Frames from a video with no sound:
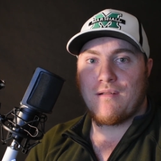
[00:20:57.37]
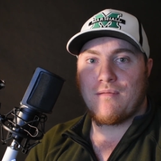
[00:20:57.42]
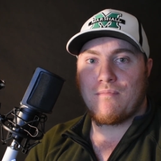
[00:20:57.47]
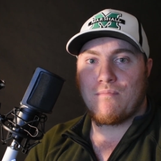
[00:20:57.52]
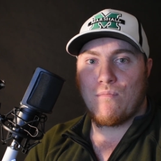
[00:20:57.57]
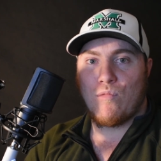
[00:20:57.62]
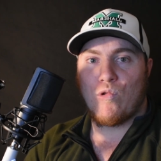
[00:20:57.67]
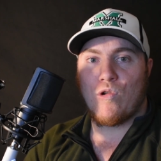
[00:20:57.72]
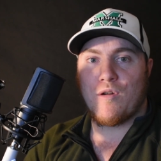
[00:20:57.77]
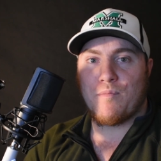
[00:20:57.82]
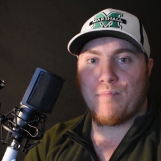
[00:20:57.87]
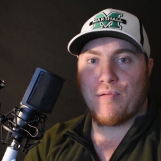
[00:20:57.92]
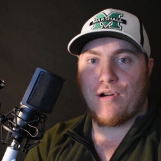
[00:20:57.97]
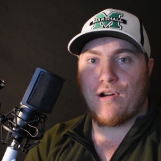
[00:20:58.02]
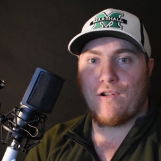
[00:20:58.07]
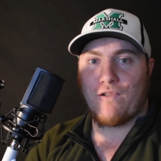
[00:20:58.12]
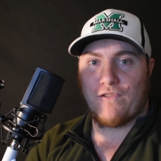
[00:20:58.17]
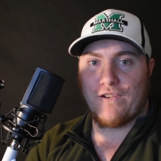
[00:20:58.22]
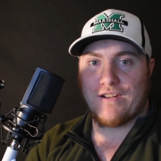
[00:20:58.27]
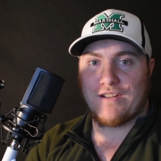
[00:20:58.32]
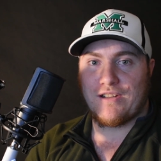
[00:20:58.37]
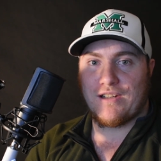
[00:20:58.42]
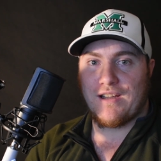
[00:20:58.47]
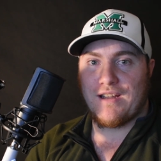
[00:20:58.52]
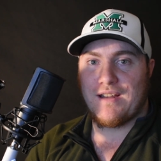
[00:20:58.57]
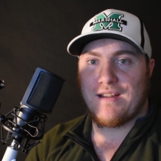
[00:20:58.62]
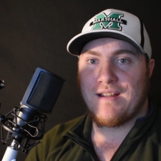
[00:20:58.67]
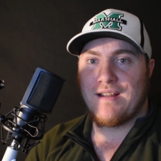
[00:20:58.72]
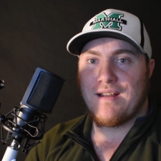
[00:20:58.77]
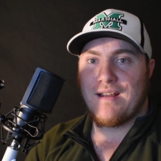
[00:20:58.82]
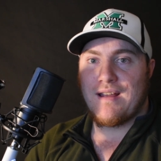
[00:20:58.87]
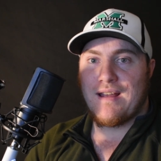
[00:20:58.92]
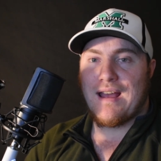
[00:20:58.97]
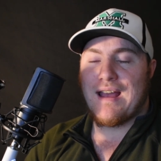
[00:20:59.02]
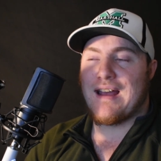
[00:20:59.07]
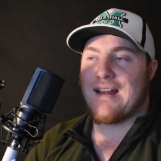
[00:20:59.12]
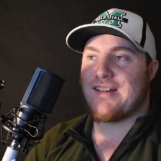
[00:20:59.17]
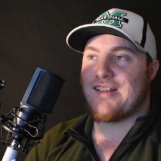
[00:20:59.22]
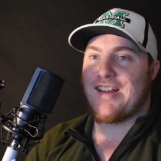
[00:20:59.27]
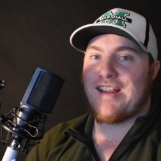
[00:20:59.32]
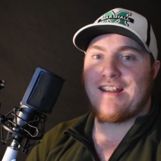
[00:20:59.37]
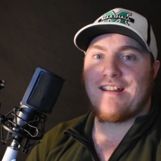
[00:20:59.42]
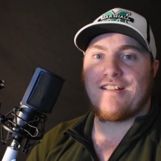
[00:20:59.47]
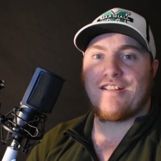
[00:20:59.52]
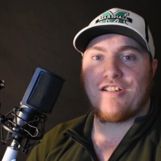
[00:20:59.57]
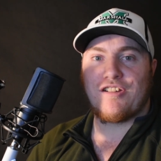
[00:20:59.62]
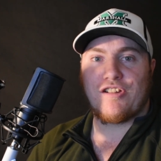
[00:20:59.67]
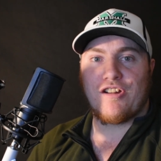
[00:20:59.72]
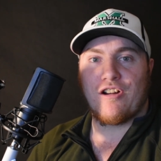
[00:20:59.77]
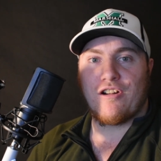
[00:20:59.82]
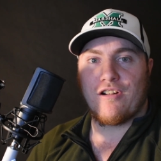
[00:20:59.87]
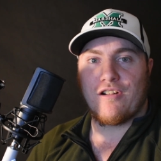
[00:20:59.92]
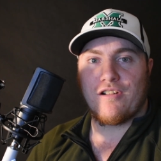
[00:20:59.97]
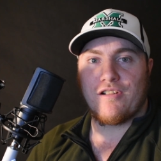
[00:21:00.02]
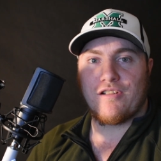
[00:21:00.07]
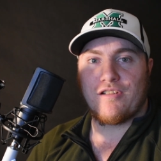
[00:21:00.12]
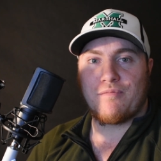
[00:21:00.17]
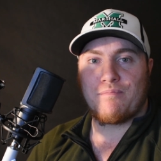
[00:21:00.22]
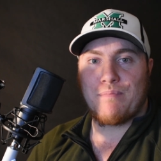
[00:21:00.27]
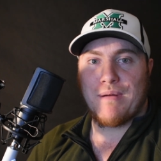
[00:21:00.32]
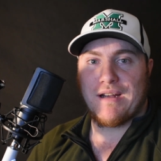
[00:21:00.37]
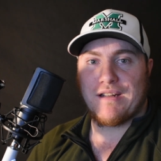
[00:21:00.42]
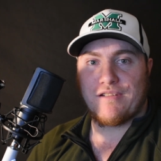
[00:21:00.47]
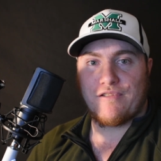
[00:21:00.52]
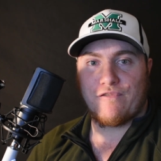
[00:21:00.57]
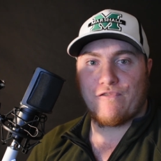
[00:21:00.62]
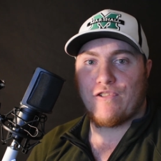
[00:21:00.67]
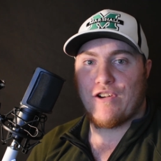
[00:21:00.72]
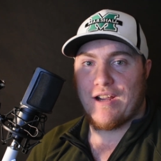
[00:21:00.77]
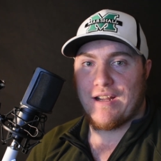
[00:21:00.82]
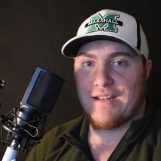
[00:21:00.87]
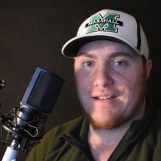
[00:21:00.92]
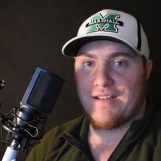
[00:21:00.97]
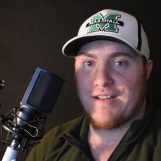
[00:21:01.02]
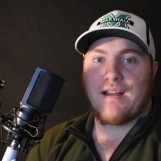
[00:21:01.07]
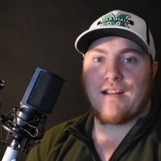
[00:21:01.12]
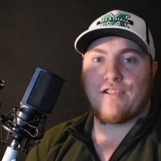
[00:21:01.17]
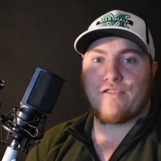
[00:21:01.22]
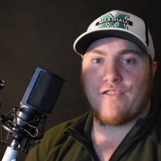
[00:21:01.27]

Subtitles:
more perfectly, as he's Star's best friend. As